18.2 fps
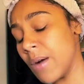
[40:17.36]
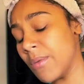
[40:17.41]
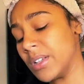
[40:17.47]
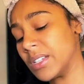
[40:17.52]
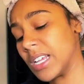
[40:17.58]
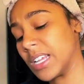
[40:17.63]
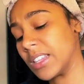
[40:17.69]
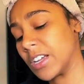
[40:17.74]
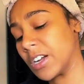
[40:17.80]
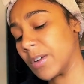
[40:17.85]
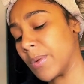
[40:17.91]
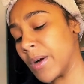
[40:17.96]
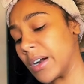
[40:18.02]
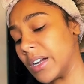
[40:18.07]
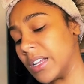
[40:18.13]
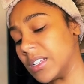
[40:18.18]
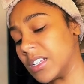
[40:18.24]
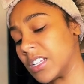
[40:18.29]
I wouldn't say third
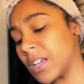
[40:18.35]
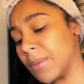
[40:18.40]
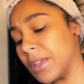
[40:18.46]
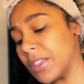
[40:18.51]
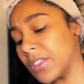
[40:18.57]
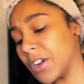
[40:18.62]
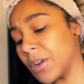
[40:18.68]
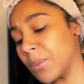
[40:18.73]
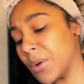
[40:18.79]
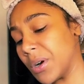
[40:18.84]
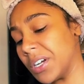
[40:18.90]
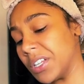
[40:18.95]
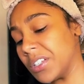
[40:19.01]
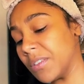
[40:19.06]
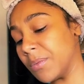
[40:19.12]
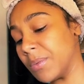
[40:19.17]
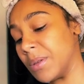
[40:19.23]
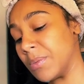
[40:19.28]
parties. This could be third
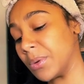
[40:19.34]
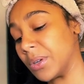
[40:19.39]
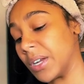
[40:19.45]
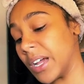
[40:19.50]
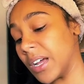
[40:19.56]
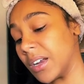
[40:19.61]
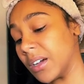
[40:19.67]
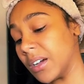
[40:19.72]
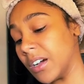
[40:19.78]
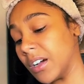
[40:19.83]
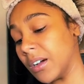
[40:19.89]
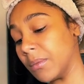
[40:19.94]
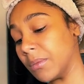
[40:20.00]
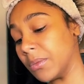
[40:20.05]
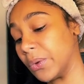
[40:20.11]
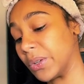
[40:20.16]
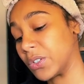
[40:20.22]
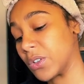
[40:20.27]
parties of people
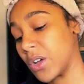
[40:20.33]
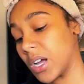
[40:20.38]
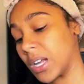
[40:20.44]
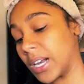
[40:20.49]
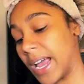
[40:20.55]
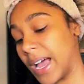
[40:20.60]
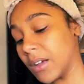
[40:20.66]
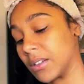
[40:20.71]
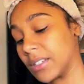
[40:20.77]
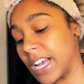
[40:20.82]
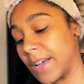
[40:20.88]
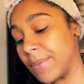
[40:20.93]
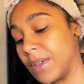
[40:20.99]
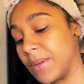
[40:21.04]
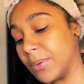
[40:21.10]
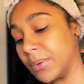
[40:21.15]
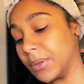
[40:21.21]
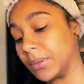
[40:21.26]
that was talking to
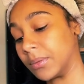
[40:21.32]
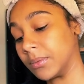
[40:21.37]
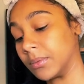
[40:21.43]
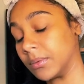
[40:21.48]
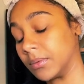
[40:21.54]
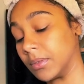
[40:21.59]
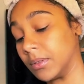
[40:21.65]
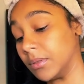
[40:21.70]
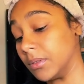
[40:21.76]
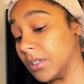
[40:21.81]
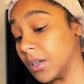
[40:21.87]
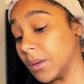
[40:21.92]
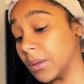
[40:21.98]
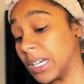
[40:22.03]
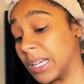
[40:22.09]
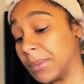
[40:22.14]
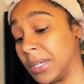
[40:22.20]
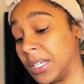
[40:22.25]
outside people. You
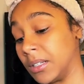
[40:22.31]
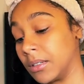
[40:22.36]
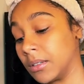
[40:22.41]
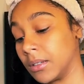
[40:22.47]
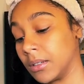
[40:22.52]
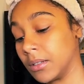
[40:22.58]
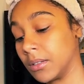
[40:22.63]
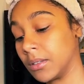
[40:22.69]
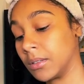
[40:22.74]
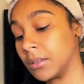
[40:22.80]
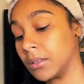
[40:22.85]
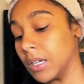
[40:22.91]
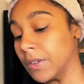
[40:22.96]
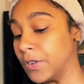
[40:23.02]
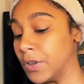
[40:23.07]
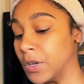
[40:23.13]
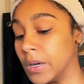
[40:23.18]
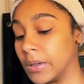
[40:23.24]
know what I mean?
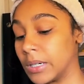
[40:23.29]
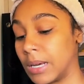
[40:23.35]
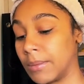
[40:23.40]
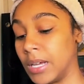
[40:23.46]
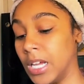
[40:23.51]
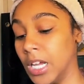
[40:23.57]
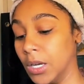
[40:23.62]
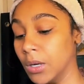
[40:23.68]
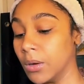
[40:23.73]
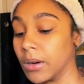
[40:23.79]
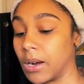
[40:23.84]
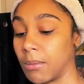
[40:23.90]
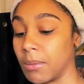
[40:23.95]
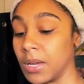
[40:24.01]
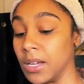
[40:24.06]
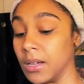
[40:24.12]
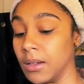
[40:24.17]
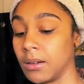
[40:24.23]
If you know what I mean, you know what
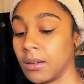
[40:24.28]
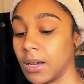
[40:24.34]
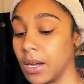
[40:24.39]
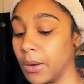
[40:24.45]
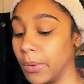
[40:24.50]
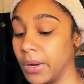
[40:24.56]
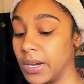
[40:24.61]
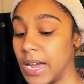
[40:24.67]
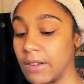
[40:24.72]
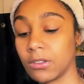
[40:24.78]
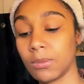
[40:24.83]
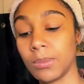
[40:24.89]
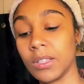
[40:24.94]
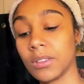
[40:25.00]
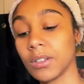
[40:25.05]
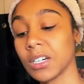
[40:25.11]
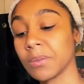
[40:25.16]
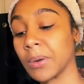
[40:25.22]
I mean. It wouldn't have to
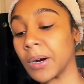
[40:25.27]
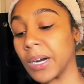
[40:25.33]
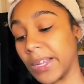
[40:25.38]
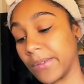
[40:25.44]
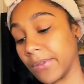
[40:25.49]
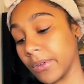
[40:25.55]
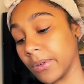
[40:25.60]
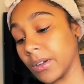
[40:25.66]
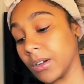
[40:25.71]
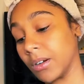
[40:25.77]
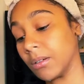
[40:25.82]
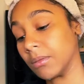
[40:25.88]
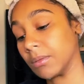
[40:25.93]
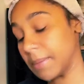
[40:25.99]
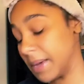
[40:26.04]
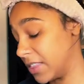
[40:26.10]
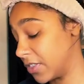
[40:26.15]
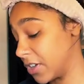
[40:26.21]
be third party for
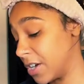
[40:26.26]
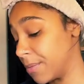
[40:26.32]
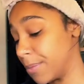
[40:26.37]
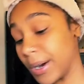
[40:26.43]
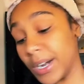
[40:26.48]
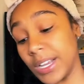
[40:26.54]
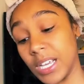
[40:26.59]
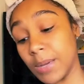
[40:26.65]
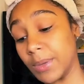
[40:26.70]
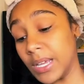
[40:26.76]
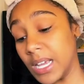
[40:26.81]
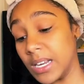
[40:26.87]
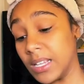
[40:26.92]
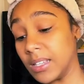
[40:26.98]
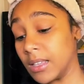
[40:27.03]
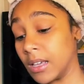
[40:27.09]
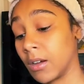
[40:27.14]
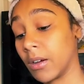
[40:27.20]
real. I mean, third party could be
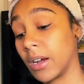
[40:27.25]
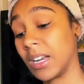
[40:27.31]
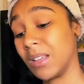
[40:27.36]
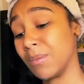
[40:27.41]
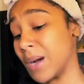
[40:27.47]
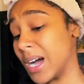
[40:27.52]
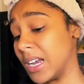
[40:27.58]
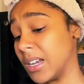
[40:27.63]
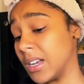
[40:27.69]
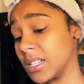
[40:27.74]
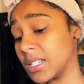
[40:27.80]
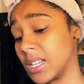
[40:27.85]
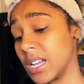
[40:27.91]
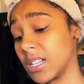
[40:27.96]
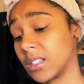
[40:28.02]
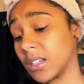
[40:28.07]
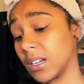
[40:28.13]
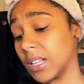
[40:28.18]
anything or anybody. It
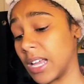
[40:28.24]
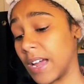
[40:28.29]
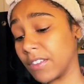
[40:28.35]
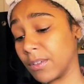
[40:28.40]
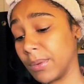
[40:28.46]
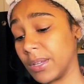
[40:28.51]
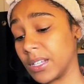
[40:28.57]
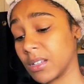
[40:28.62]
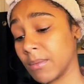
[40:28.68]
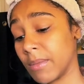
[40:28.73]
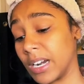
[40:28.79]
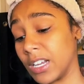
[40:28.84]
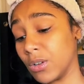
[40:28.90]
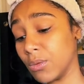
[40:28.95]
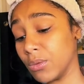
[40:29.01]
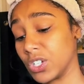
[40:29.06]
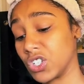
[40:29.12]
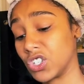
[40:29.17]
doesn't necessarily have to be
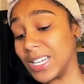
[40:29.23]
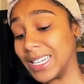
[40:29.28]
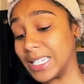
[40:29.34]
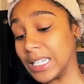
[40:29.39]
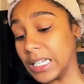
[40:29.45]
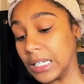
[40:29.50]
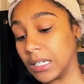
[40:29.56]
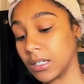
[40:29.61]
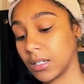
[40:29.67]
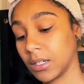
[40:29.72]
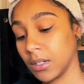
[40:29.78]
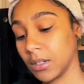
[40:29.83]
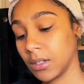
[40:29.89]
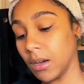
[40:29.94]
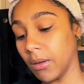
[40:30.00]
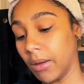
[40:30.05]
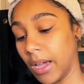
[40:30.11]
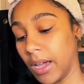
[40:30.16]
somebody who was cheating.
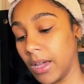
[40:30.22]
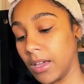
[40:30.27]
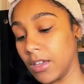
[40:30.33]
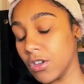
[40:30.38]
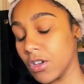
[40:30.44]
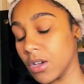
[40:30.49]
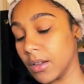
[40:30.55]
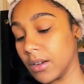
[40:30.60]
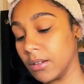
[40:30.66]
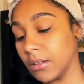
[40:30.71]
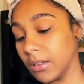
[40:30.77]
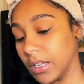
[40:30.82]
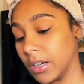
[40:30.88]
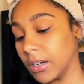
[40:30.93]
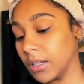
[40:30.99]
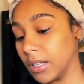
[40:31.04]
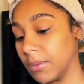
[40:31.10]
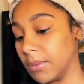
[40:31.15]
Okay? You could
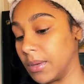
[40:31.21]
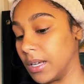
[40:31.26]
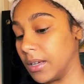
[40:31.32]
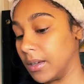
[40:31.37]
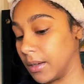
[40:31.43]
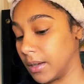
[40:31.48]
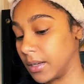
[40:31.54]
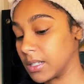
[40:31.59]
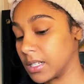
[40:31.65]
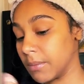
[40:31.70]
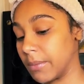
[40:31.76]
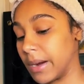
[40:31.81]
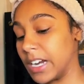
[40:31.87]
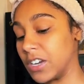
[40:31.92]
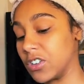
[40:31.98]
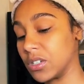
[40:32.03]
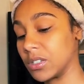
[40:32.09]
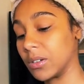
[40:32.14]
literally be
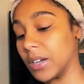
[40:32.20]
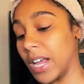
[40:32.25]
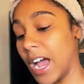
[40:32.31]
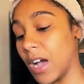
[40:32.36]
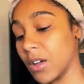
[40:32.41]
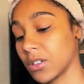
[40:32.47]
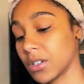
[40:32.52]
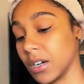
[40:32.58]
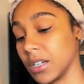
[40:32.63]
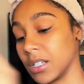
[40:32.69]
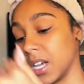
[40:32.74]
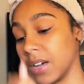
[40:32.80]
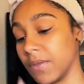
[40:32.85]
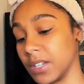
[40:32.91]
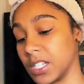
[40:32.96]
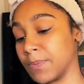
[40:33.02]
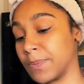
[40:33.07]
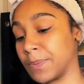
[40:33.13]
somebody just on the outskirts
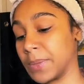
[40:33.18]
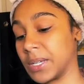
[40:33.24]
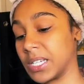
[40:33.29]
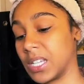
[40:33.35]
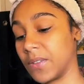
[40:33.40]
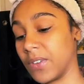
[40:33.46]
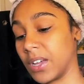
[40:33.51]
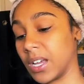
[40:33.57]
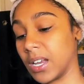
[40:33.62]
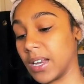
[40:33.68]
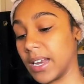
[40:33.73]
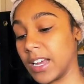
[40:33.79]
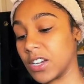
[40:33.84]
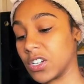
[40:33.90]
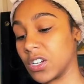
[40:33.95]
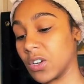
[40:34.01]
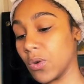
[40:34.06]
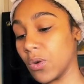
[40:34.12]
of a specific
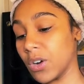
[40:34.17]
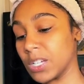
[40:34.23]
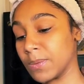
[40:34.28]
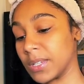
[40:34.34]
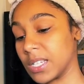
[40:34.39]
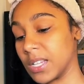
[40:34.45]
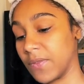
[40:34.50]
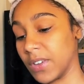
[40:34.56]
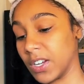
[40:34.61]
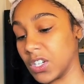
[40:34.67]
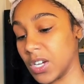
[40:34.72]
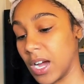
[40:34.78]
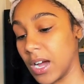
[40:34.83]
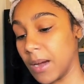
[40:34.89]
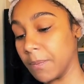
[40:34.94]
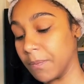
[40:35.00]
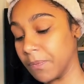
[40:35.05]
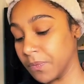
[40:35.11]
connection or a specific
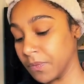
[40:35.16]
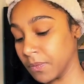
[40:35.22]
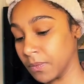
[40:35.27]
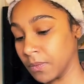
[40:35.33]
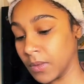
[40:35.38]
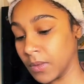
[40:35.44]
job.